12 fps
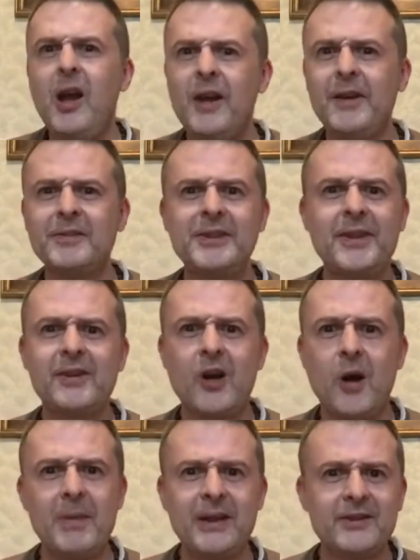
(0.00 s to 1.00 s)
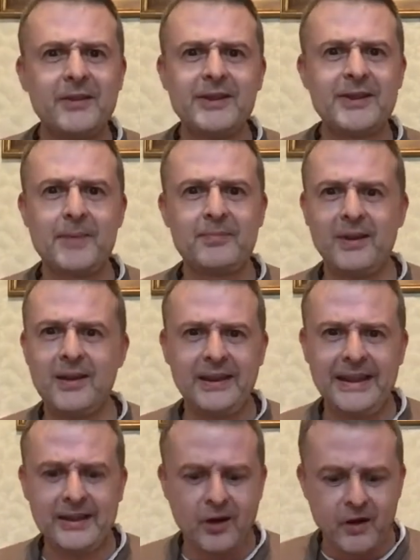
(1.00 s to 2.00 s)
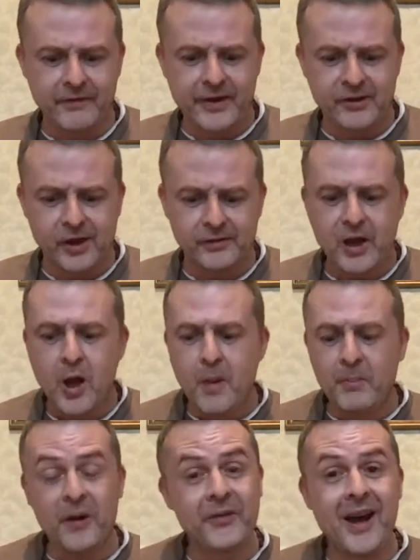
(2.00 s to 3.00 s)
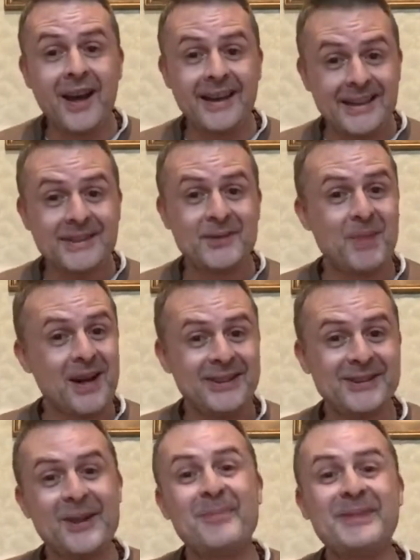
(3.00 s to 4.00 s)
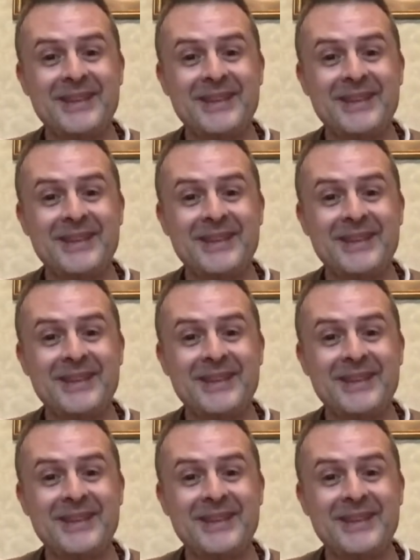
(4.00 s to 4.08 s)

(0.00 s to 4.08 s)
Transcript: And obviously the comics are in a separate league of their own. But that is my top